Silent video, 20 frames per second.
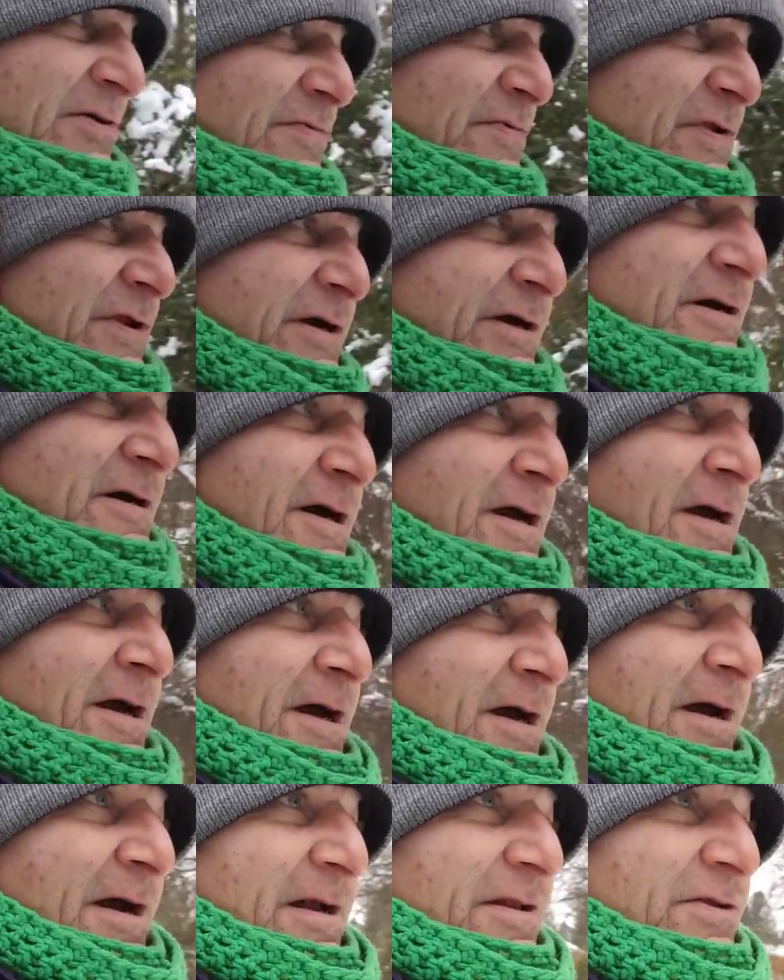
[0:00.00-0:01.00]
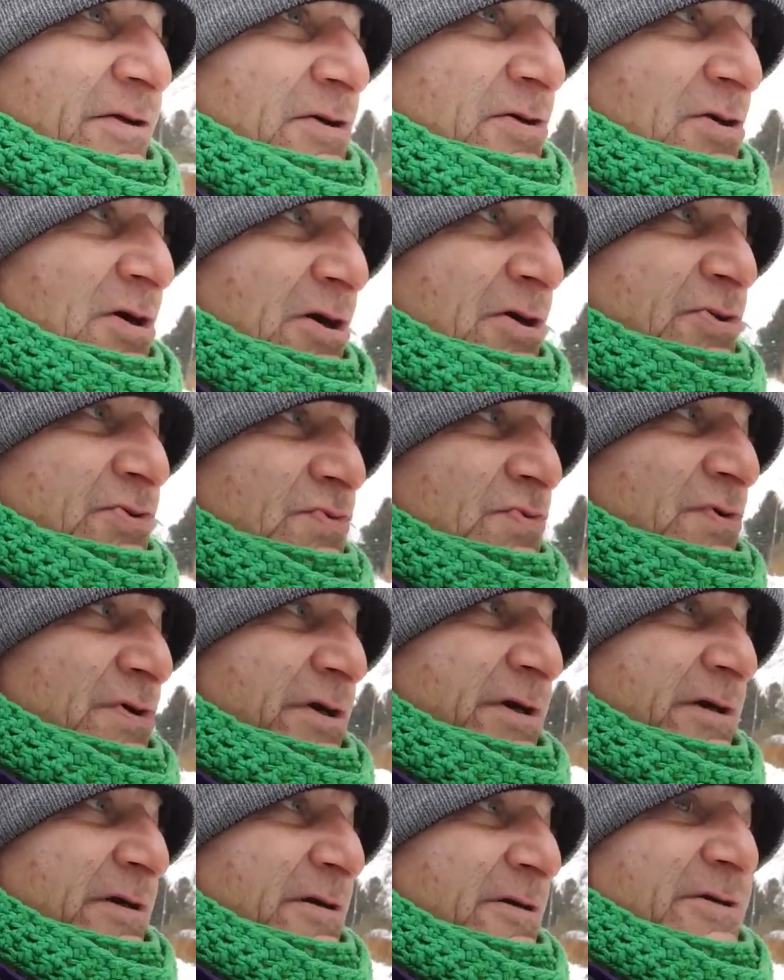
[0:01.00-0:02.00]
over there, and the crows were
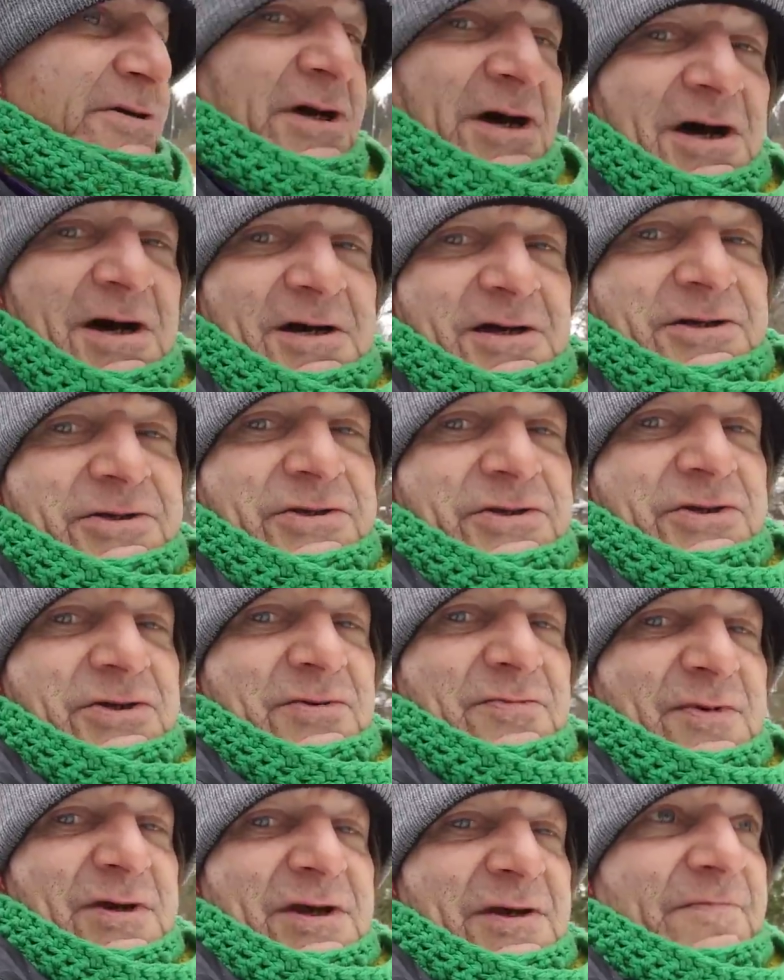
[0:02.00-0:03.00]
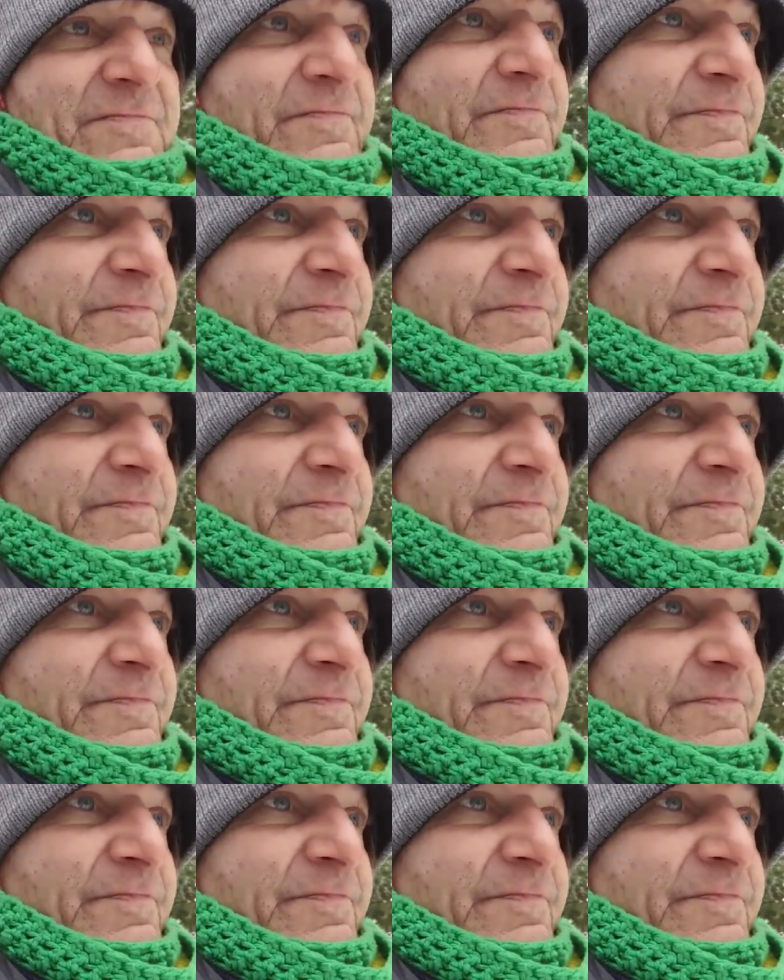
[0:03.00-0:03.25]
here talking to me.